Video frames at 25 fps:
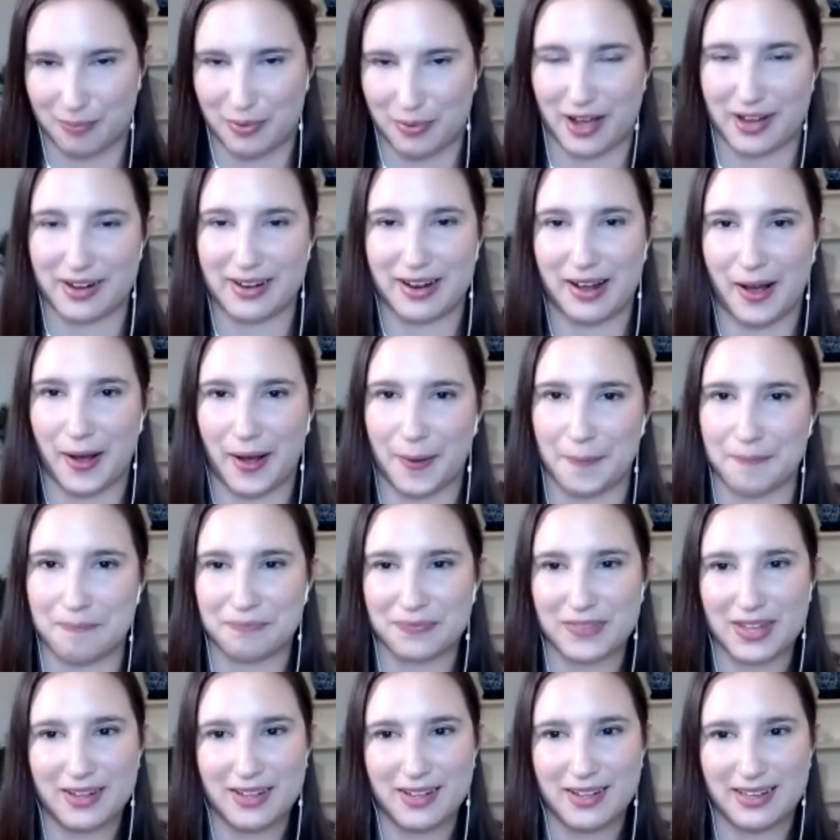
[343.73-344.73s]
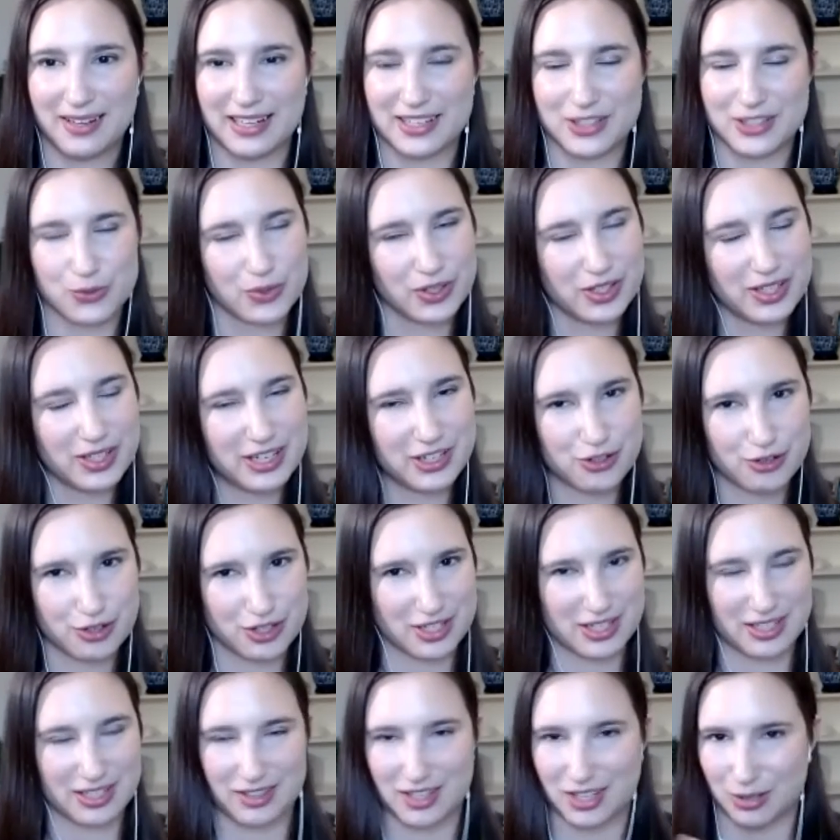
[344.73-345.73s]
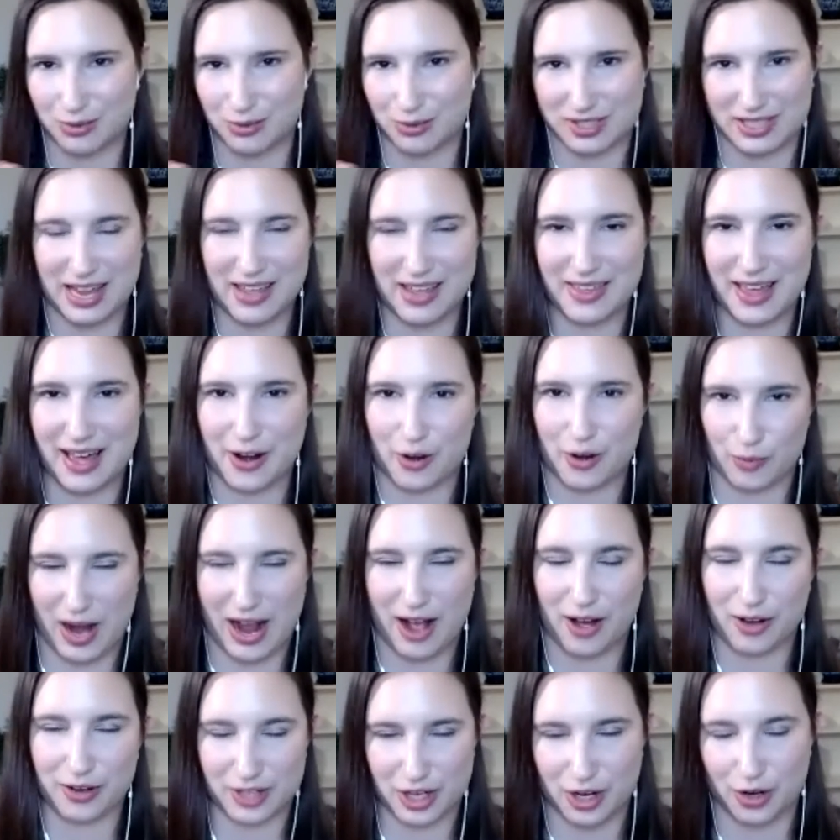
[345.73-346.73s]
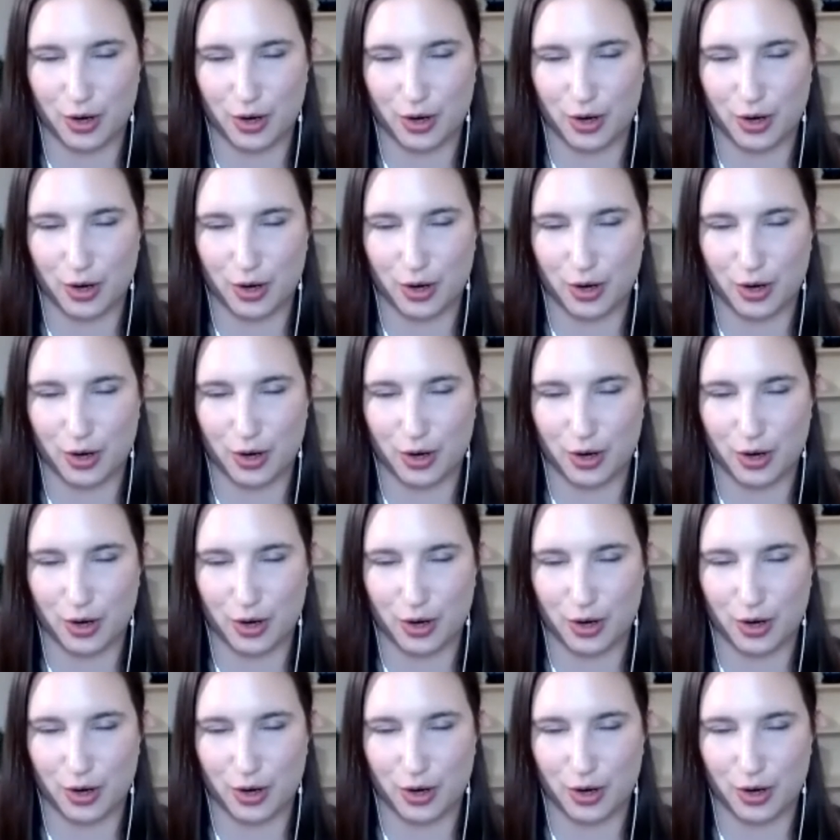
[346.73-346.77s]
But it's really interesting that you say that around,